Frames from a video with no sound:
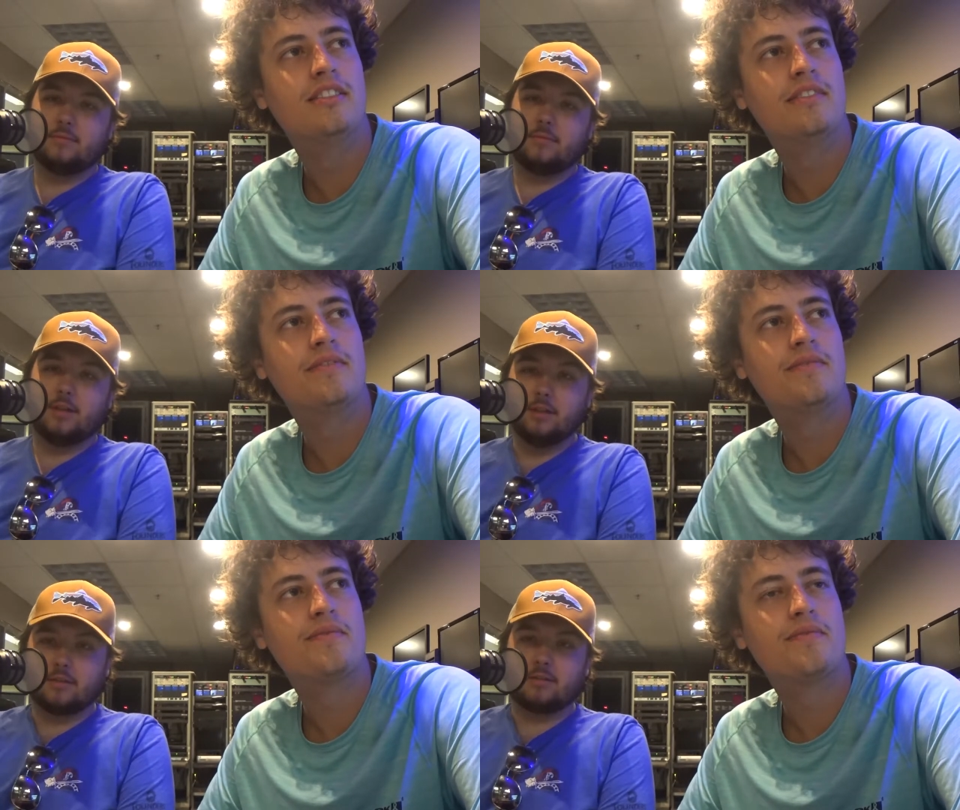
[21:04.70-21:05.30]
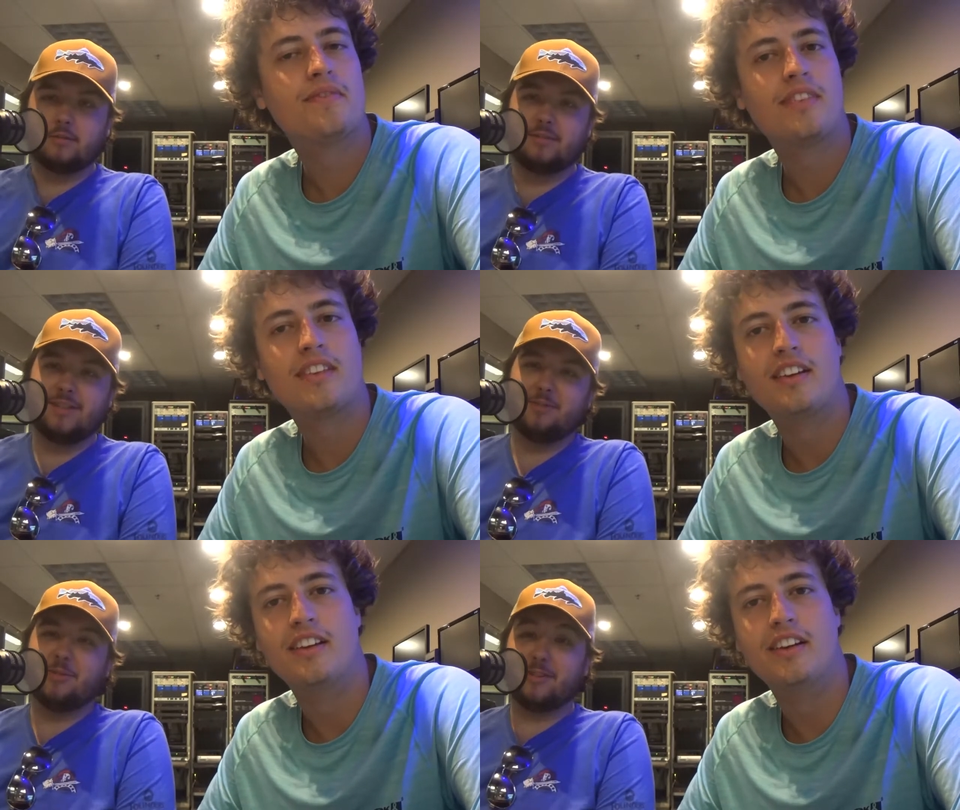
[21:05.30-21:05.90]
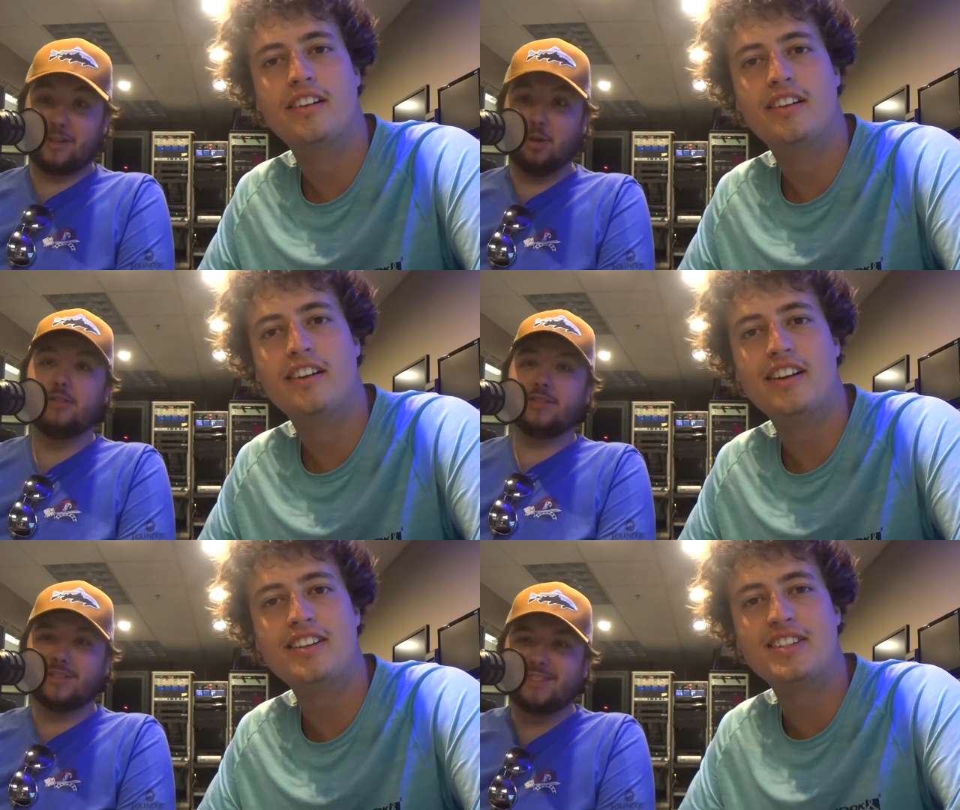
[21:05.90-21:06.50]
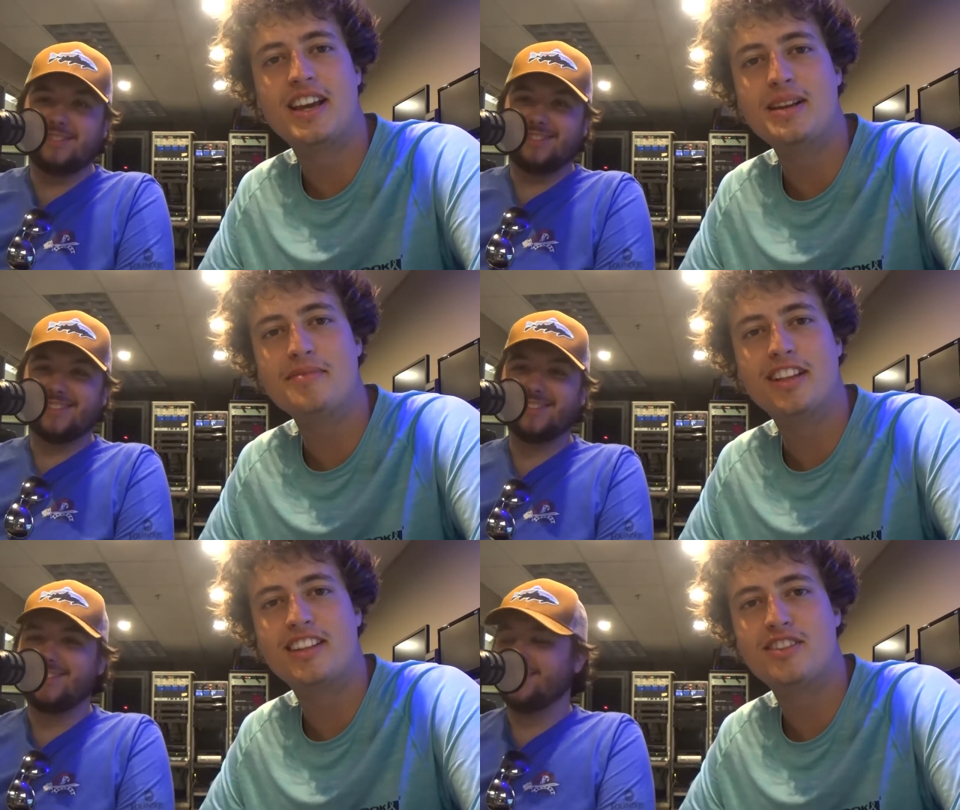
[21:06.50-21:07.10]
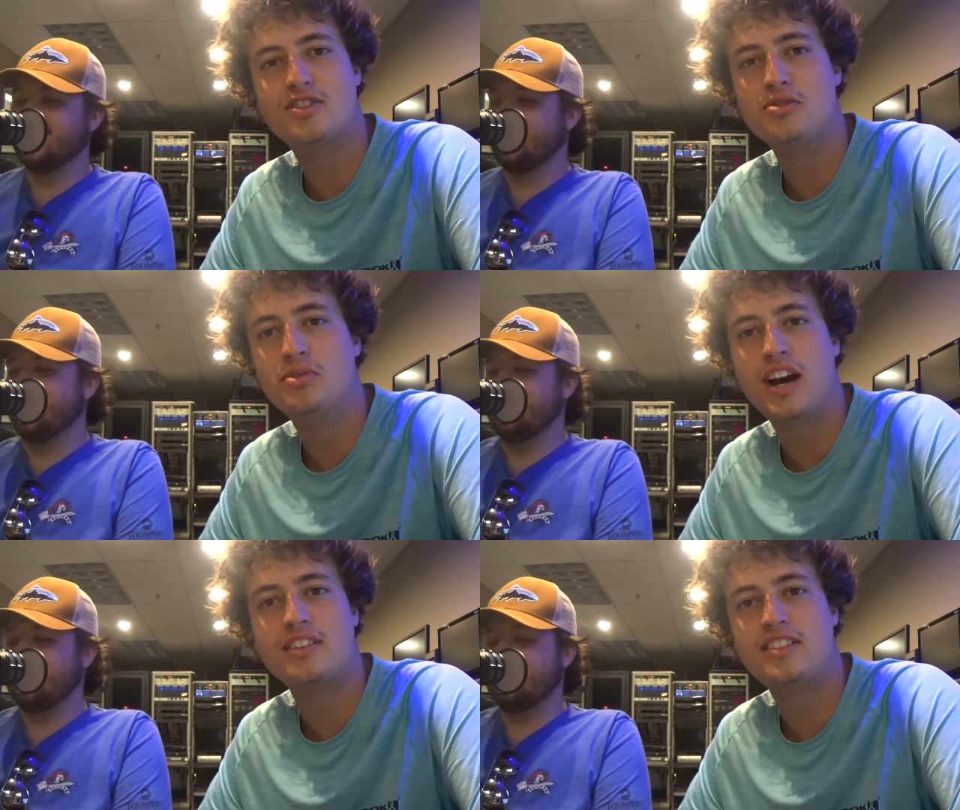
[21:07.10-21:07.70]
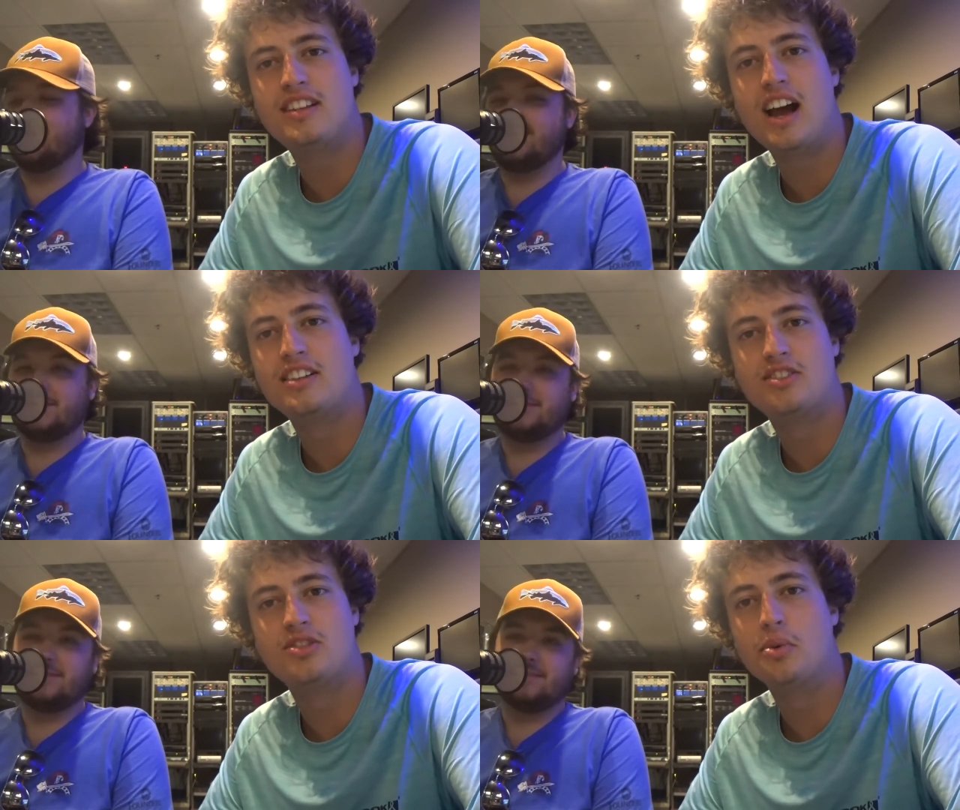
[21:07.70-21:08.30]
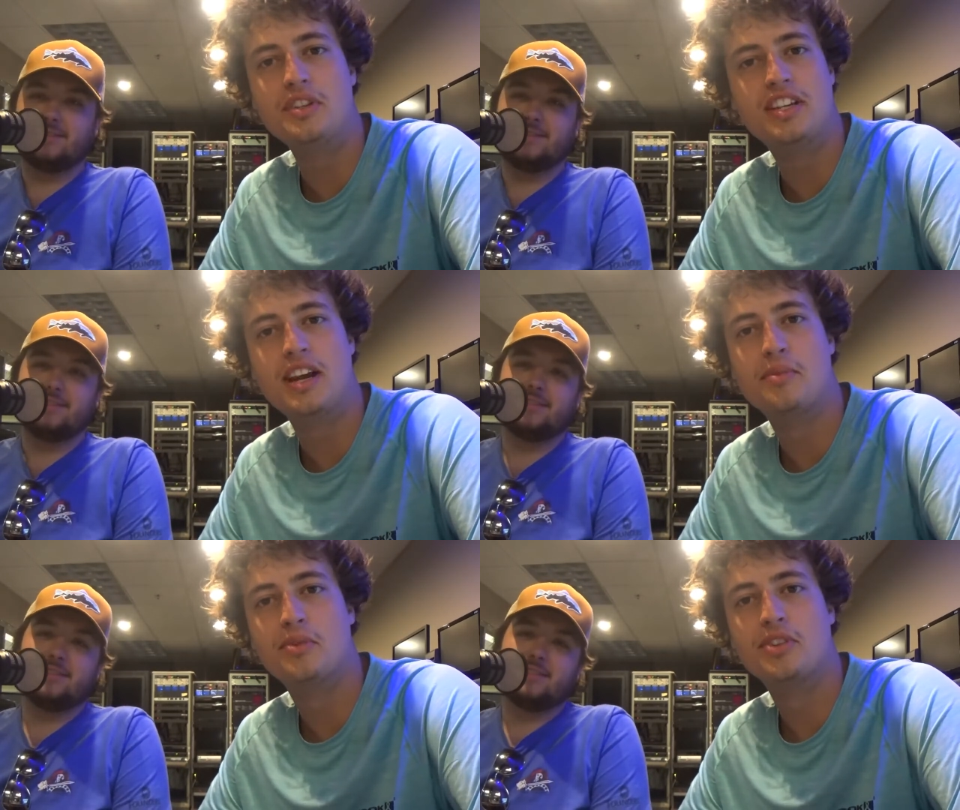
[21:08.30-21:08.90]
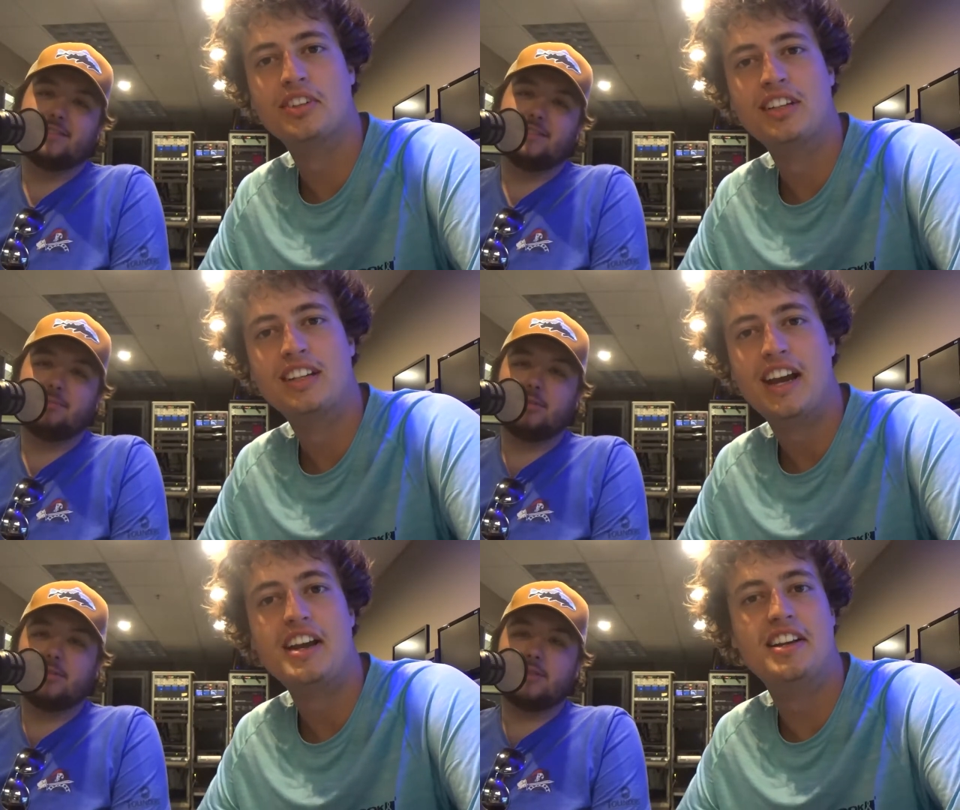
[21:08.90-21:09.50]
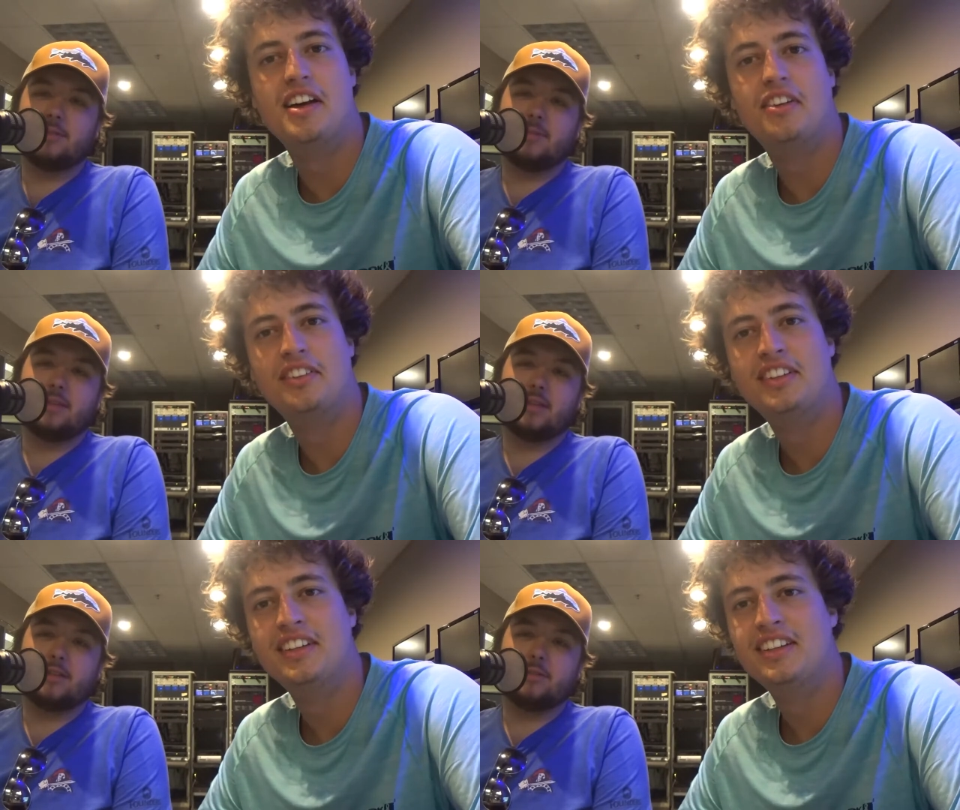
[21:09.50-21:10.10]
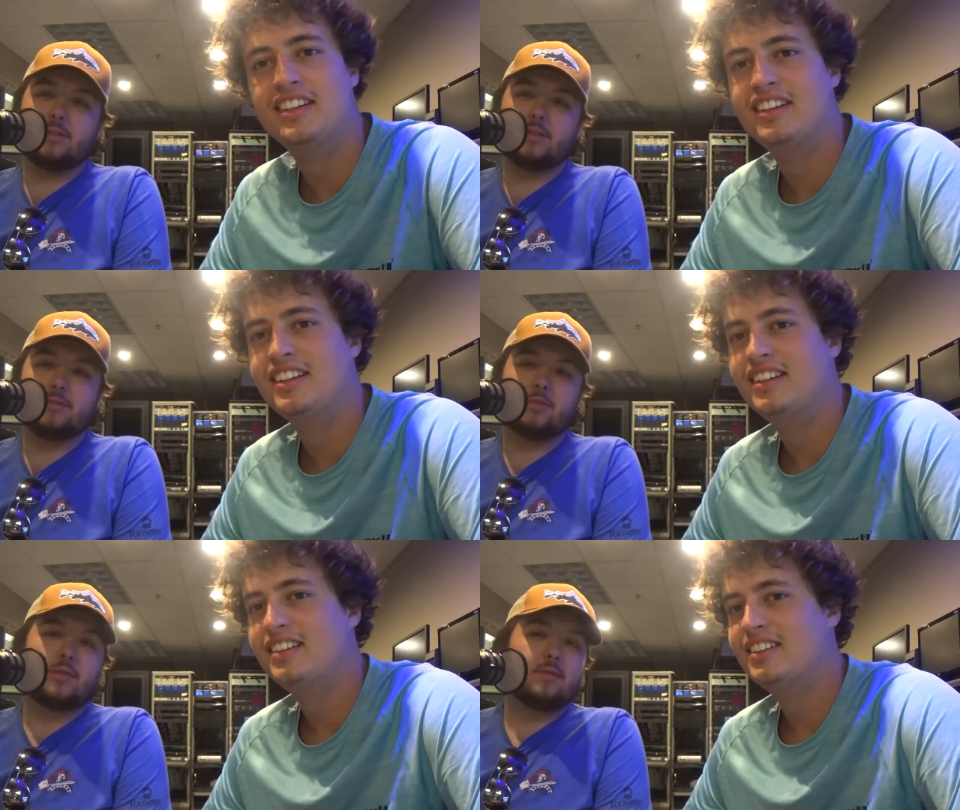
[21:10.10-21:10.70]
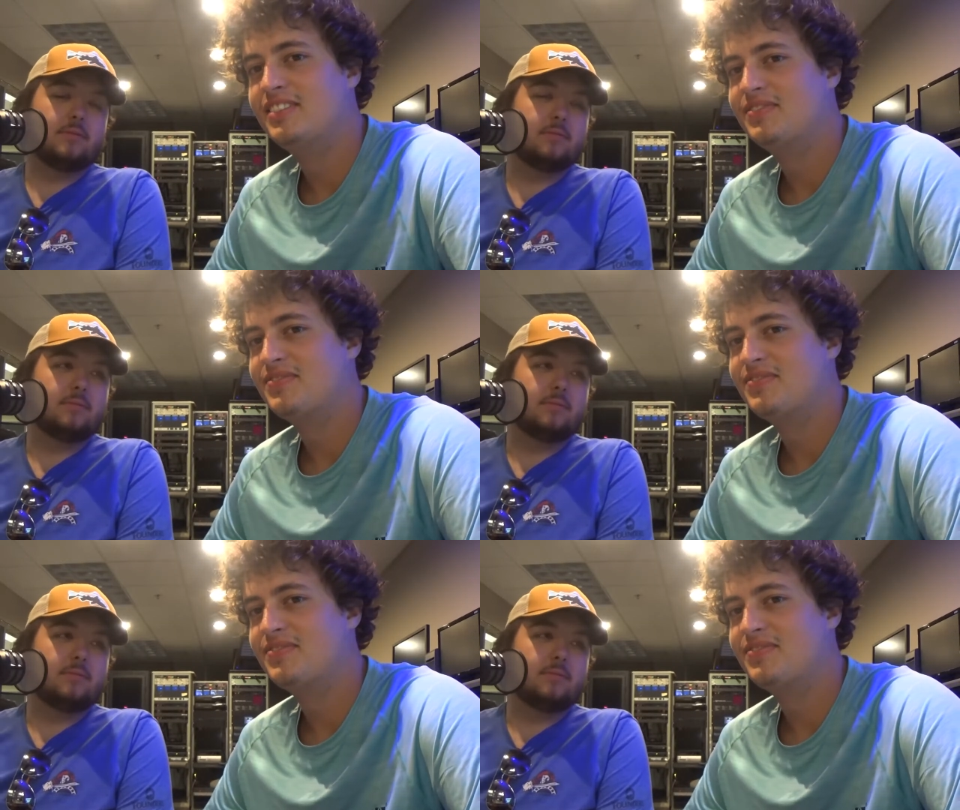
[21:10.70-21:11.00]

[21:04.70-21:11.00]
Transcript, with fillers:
Speaker 1: here. We
Speaker 2: are cool. And he just handed me like this 2009 Sony camera. Bro, handheld. This could be like 2012.